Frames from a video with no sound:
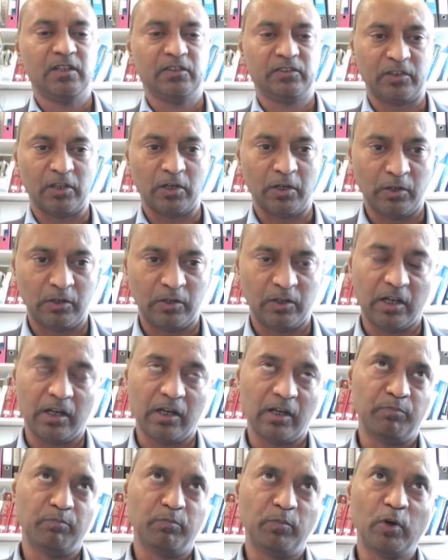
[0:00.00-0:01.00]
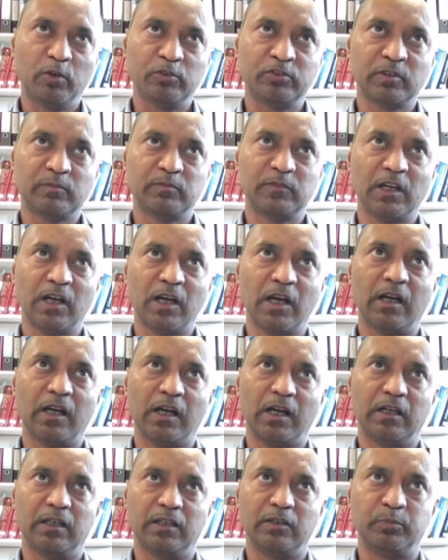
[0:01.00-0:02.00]
So most of the
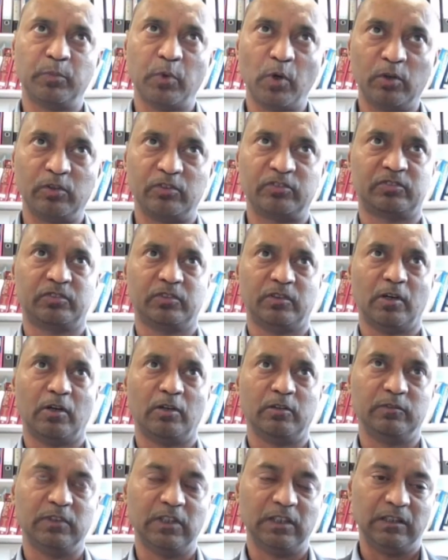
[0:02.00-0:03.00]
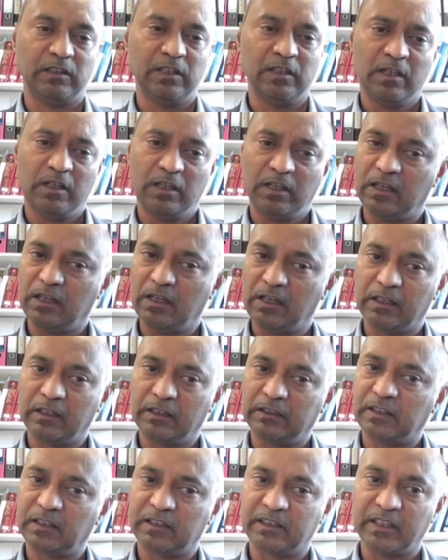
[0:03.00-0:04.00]
reports of
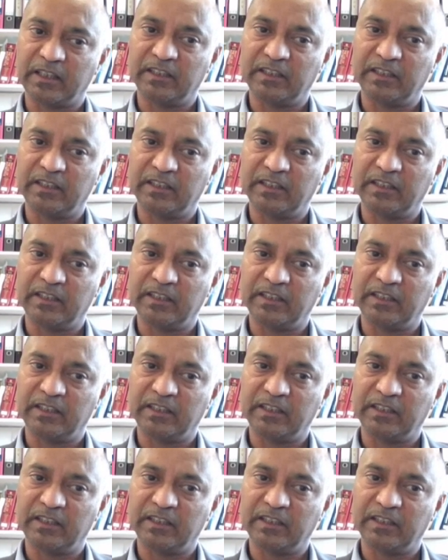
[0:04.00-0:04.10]
the